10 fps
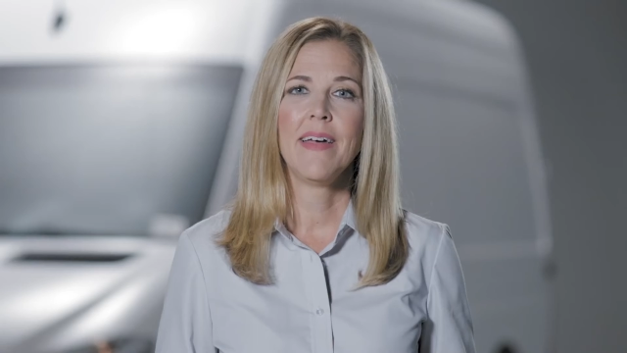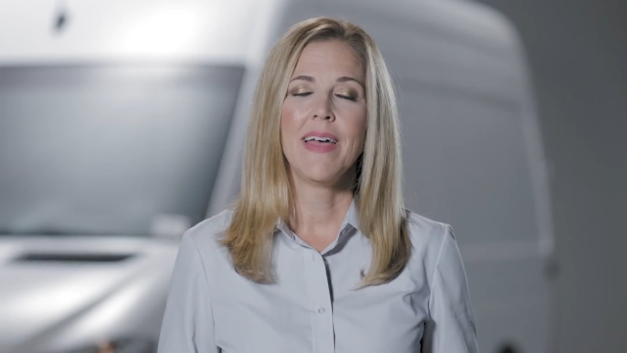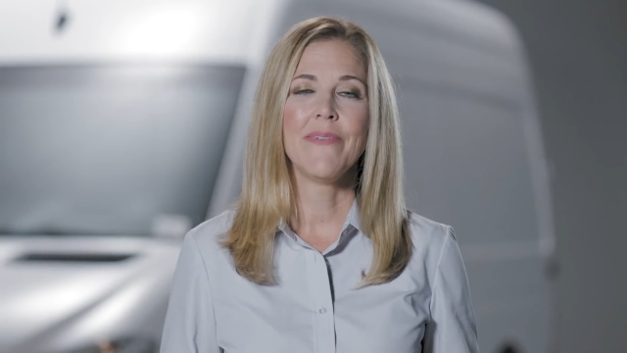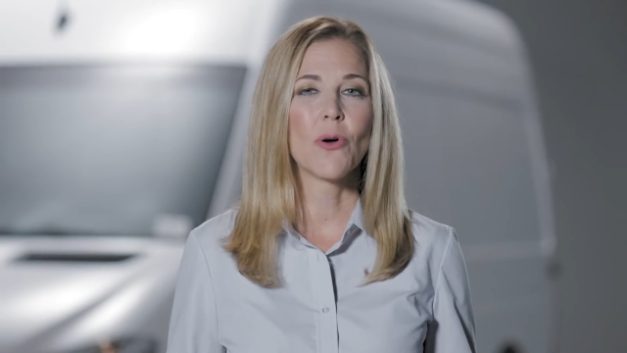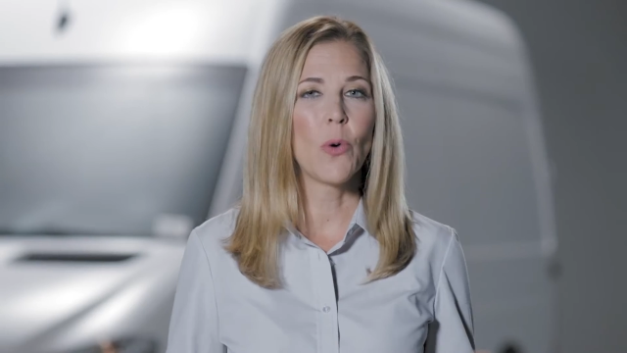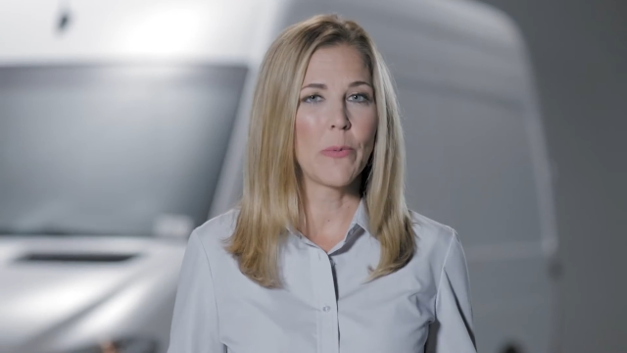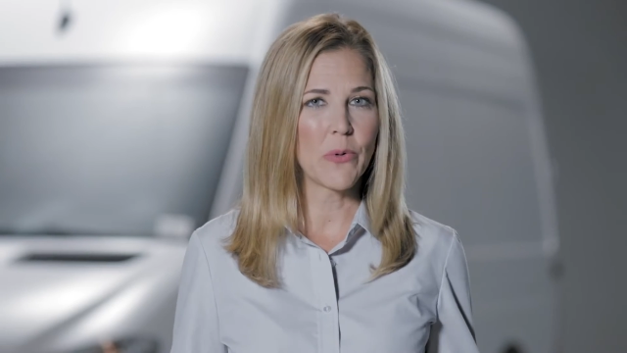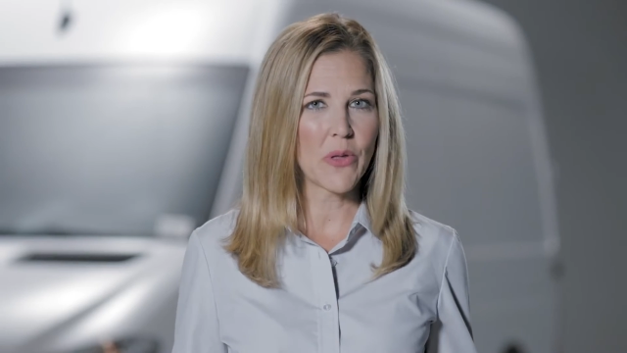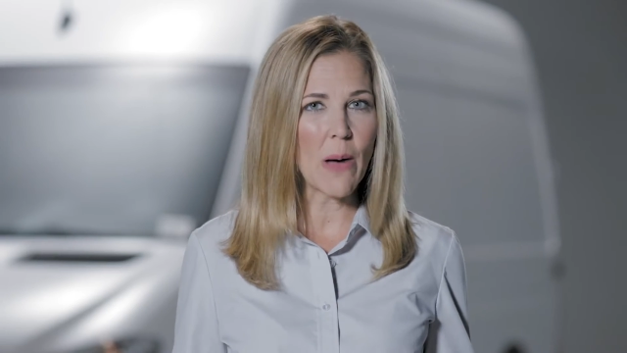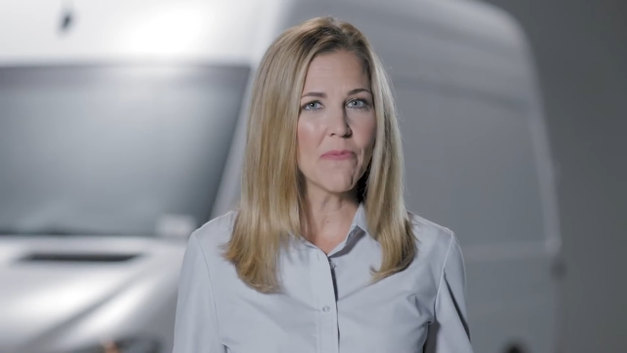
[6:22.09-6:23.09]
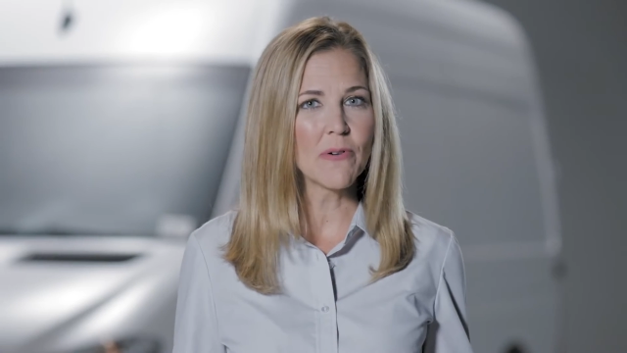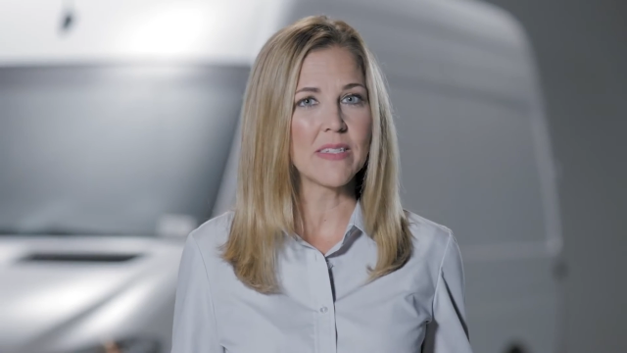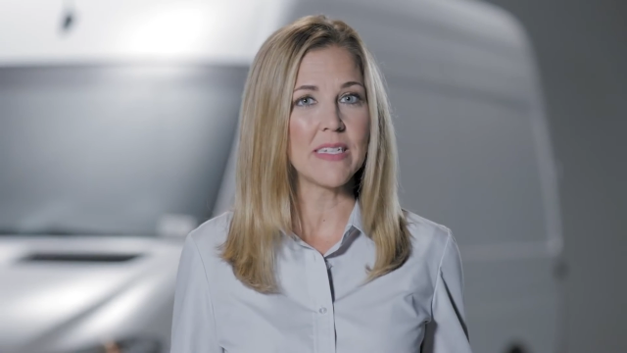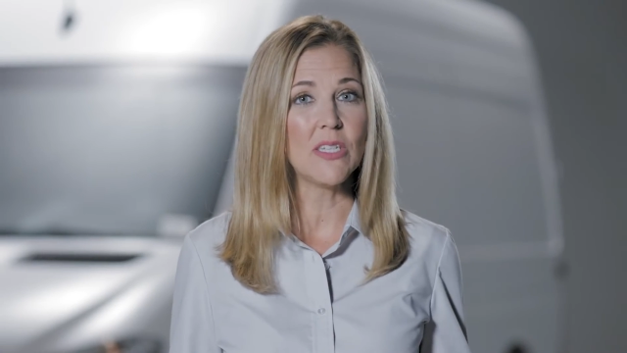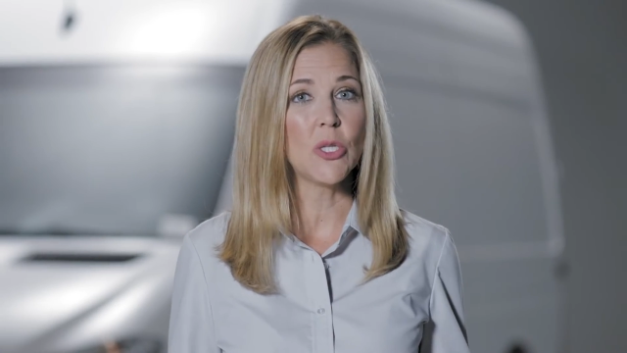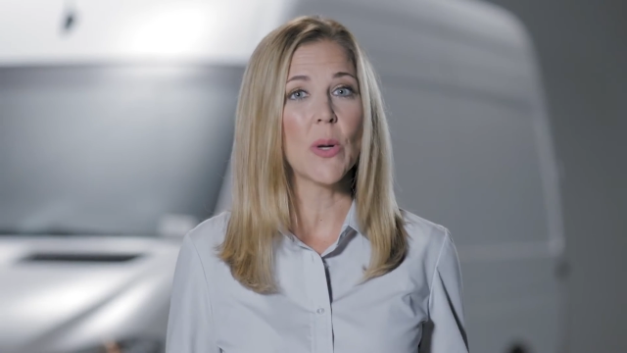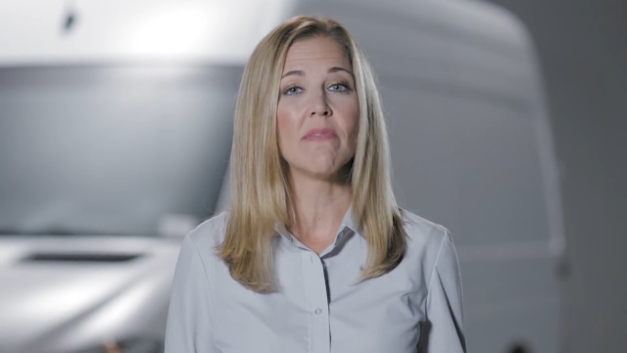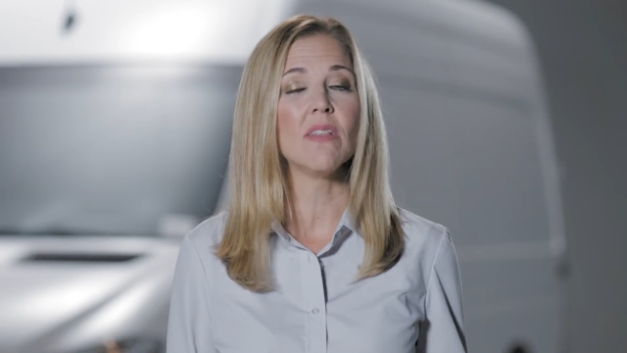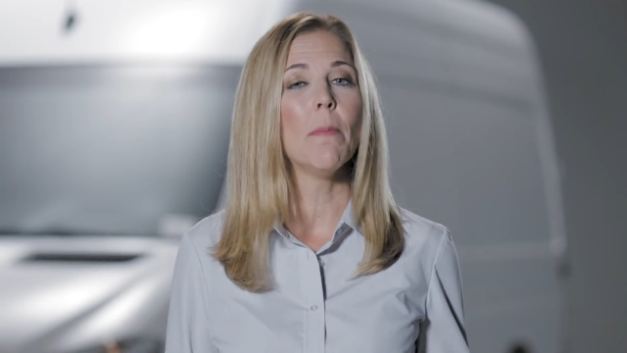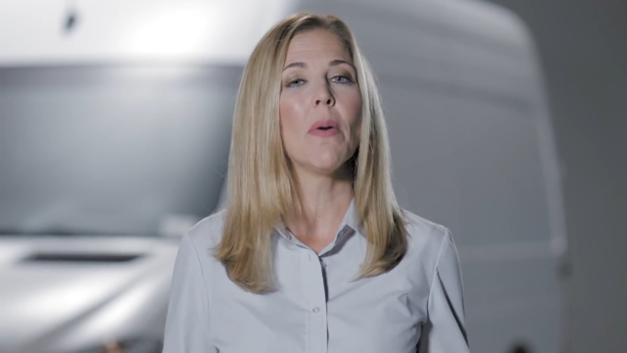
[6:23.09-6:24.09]
If equipped with comfort seats, you
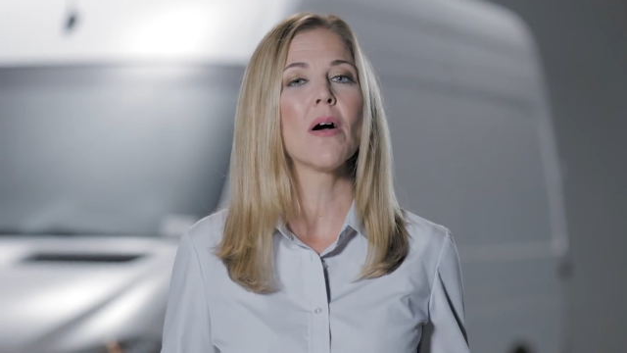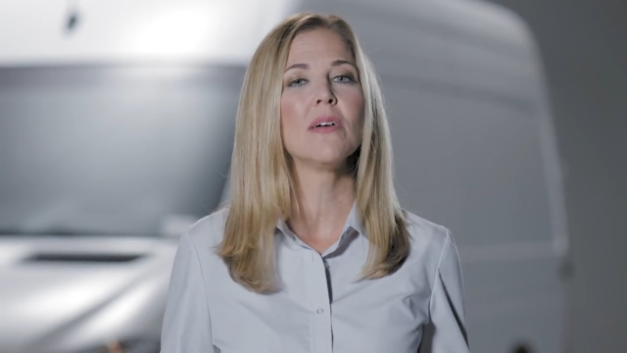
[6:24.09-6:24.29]
have lumbar